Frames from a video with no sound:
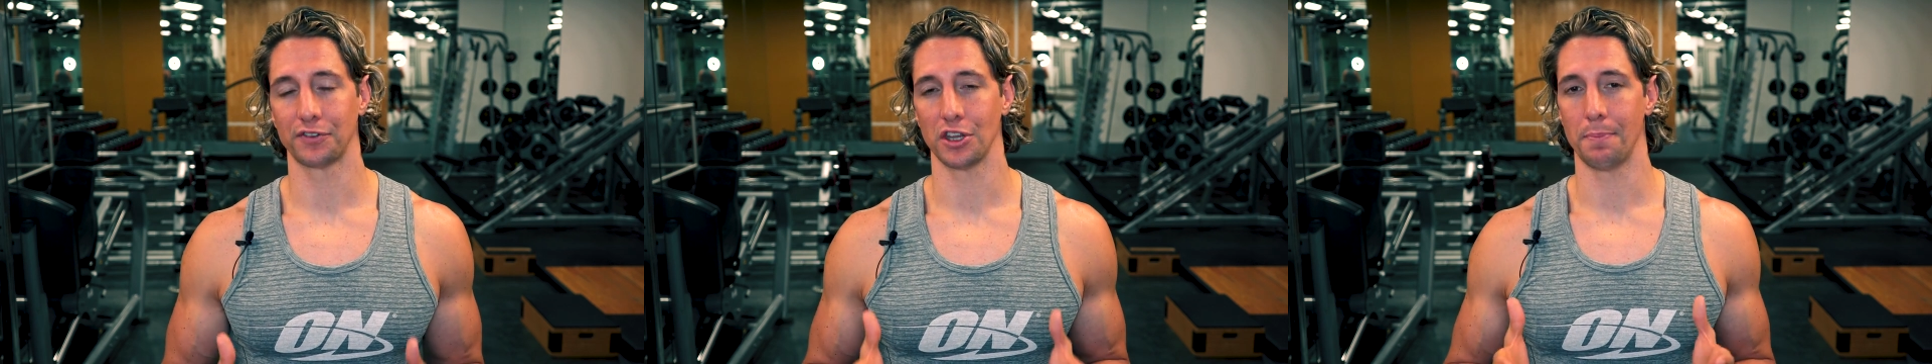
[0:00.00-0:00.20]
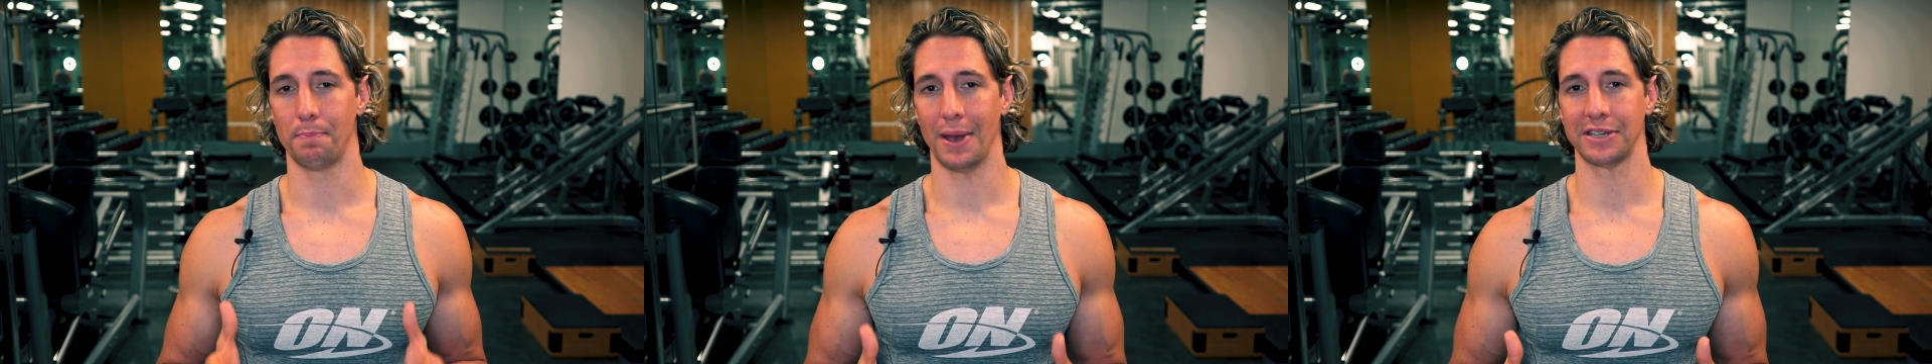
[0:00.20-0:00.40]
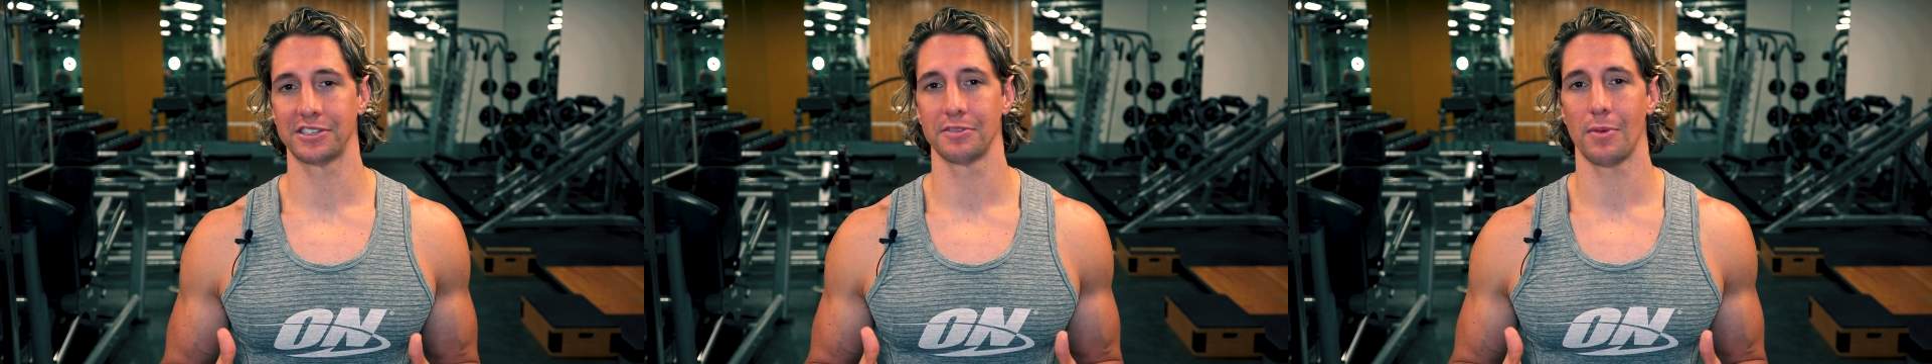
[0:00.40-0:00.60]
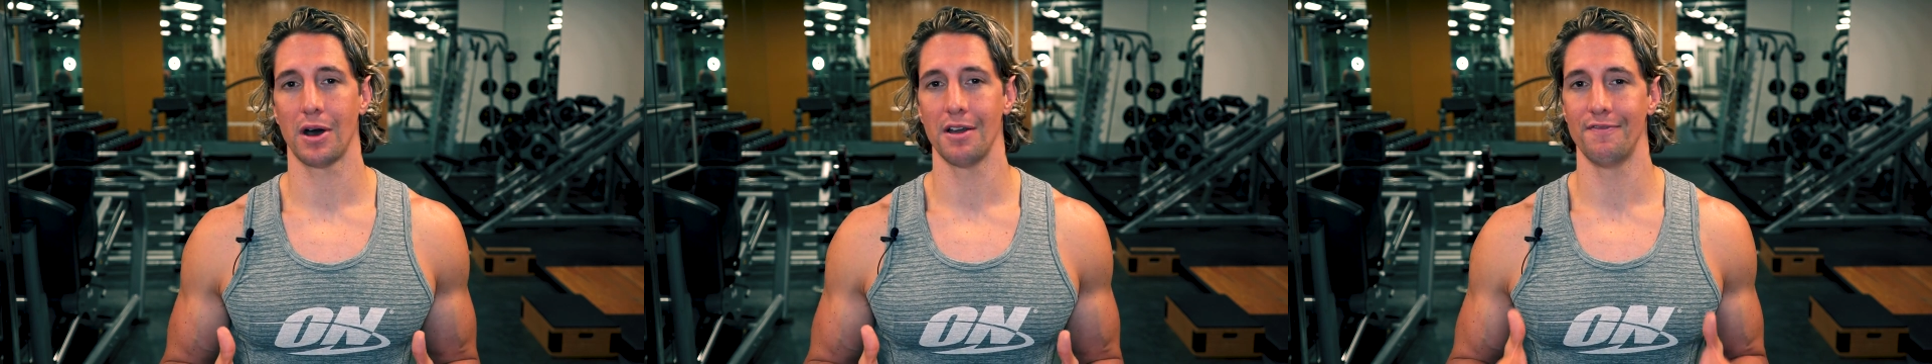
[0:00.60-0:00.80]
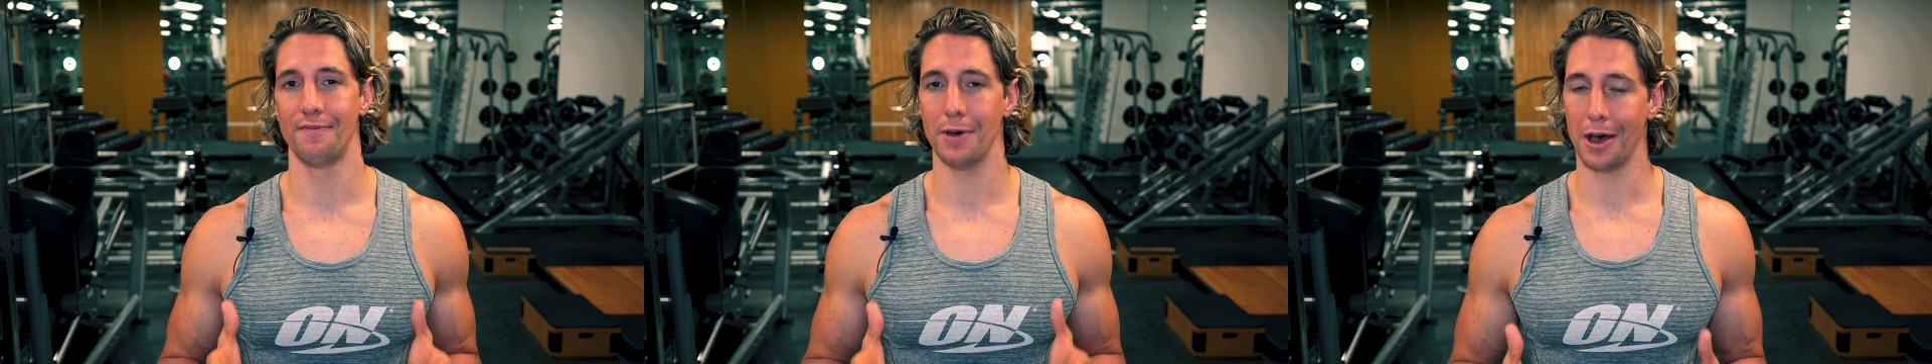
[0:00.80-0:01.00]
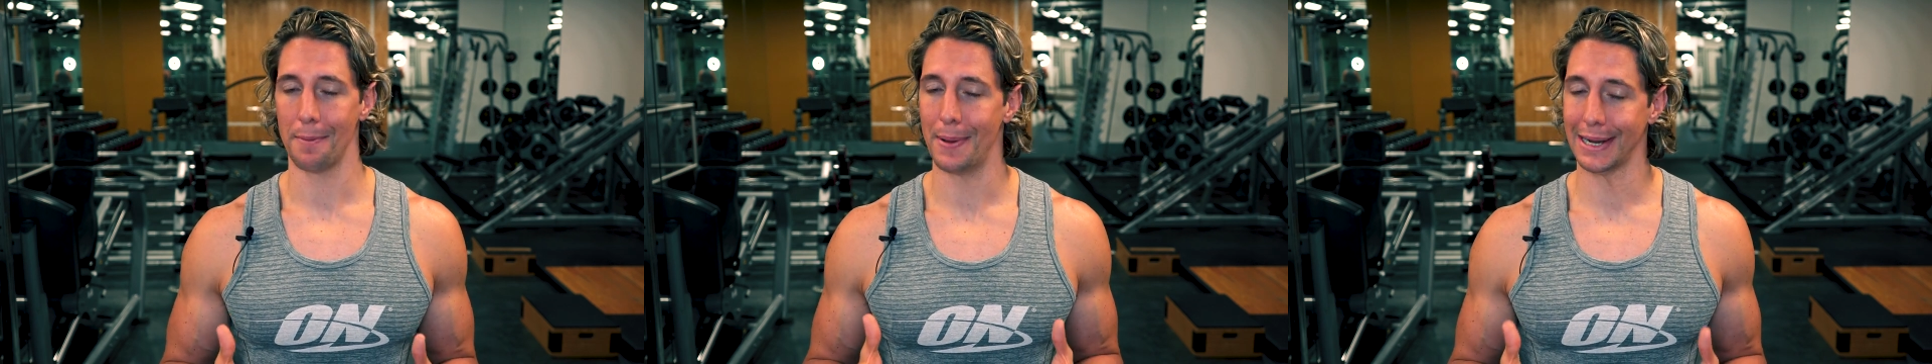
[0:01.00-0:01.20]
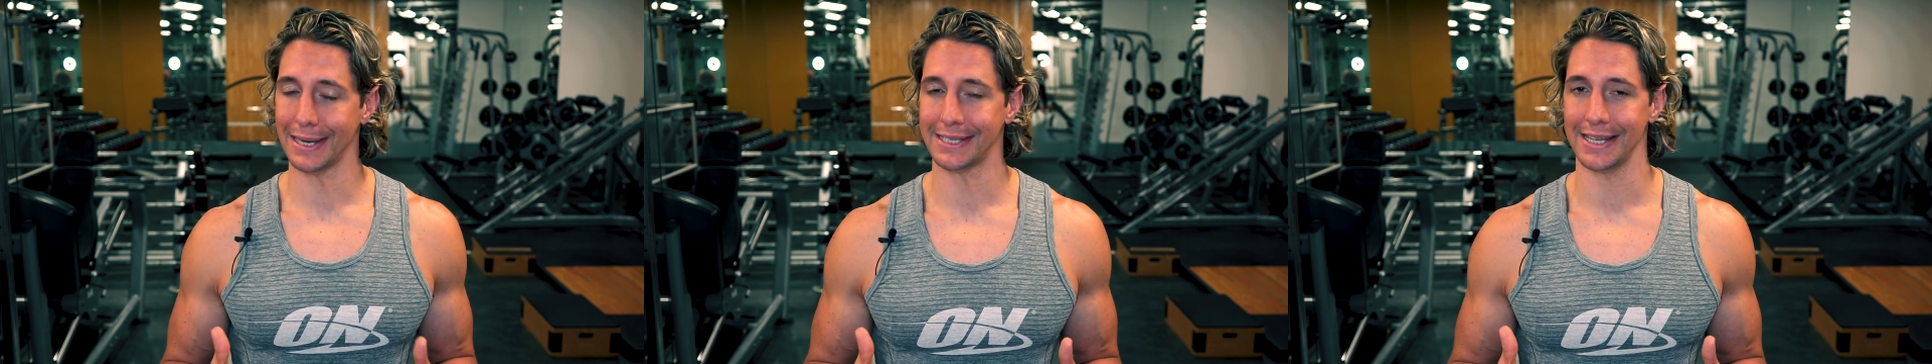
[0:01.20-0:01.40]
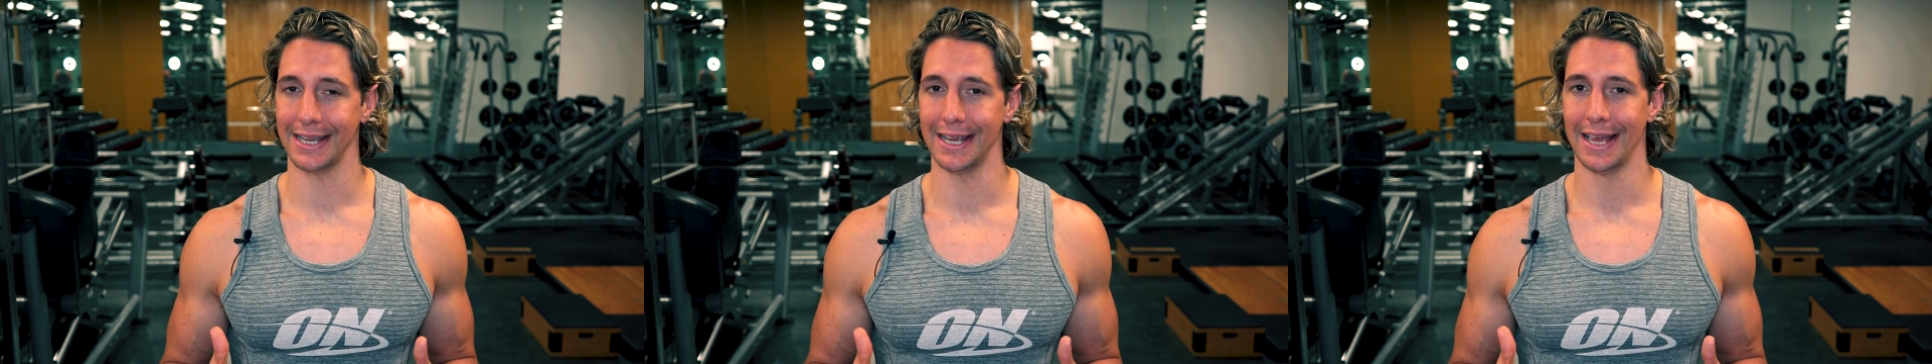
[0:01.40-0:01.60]
to the best of my
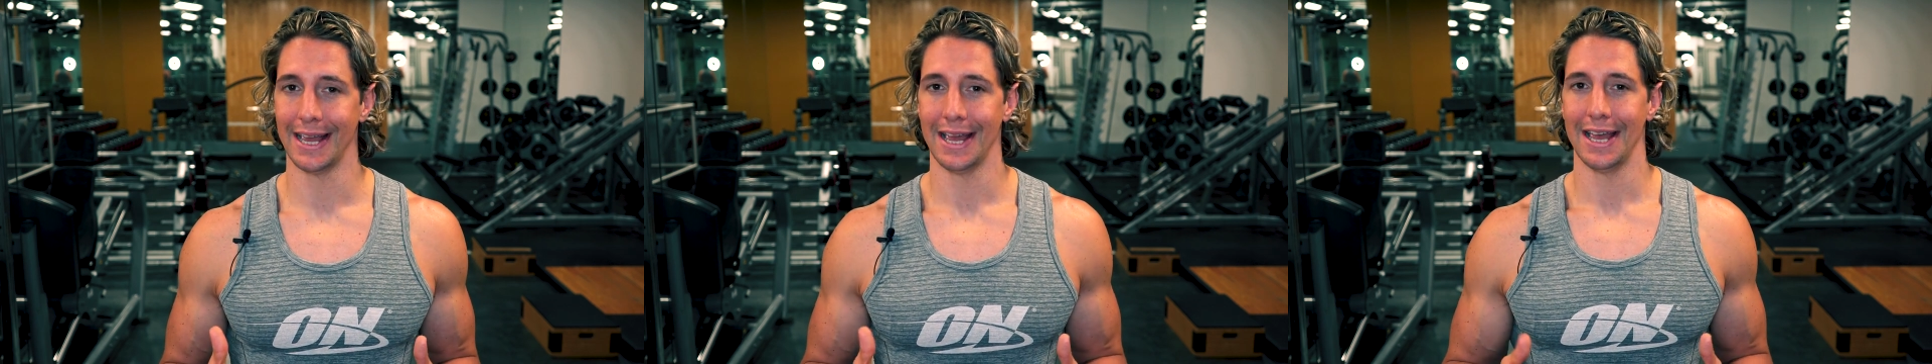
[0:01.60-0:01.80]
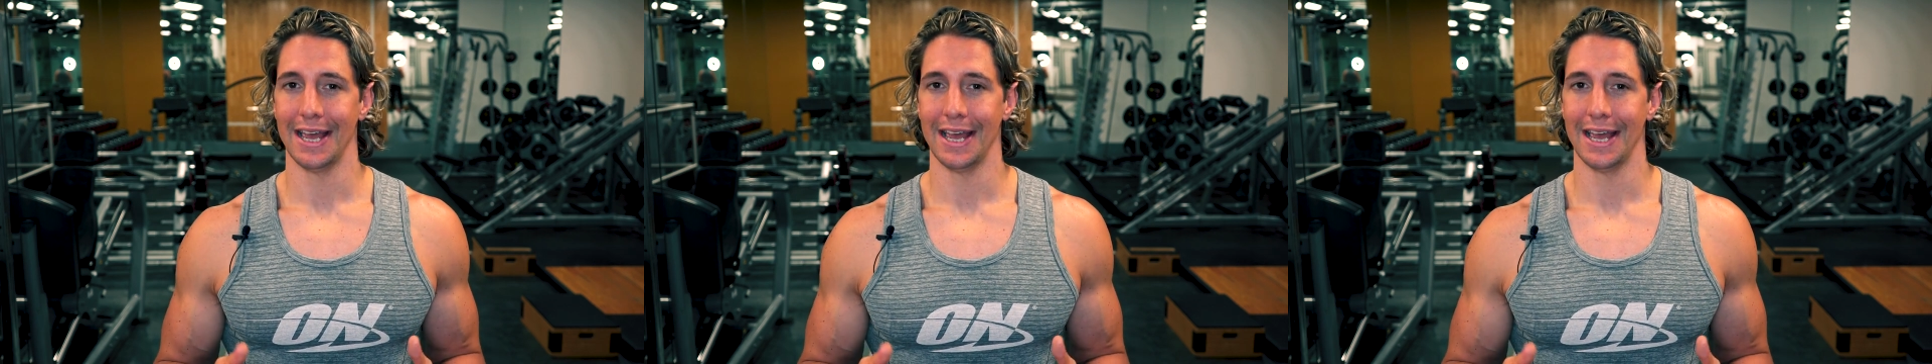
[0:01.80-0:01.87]
ability,